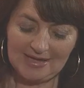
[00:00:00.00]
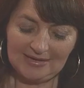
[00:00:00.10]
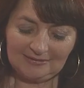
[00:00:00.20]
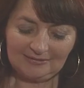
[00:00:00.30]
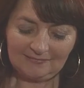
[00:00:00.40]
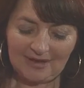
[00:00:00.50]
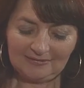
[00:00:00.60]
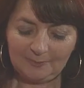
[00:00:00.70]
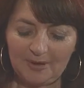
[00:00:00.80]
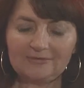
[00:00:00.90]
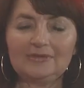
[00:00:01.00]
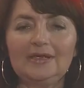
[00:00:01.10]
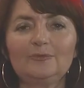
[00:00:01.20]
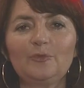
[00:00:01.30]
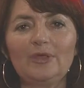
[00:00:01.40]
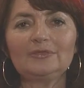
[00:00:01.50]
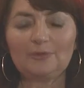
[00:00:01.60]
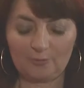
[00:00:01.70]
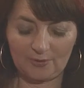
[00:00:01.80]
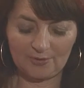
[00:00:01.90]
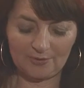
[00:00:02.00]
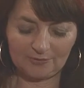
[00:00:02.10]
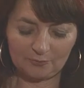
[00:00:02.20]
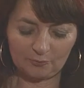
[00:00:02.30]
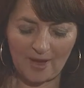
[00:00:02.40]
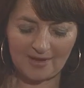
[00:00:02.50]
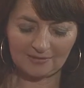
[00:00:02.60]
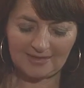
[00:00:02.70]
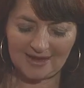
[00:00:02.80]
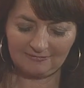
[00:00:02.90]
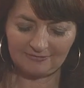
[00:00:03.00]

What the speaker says: He's the vice president with the World Wildlife